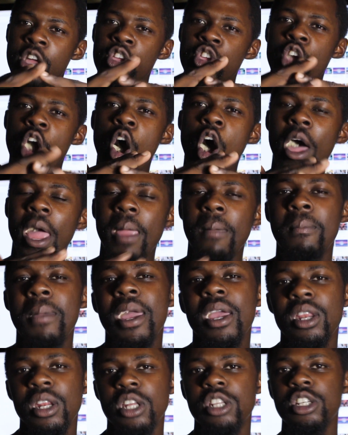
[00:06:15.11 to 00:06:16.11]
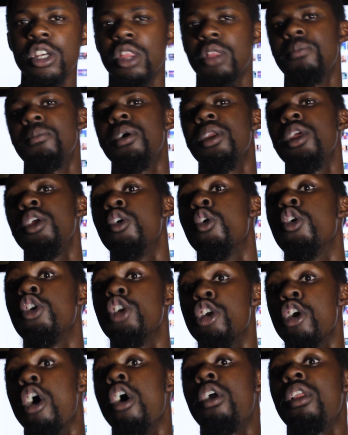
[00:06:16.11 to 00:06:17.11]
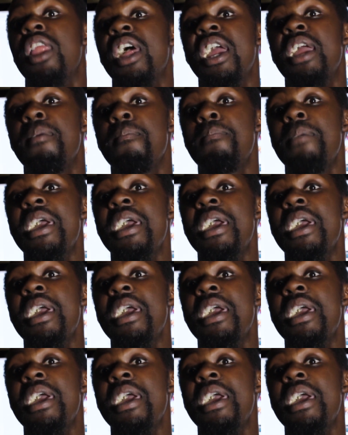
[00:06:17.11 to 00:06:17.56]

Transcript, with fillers: y'all ain't making each other money or y'all ain't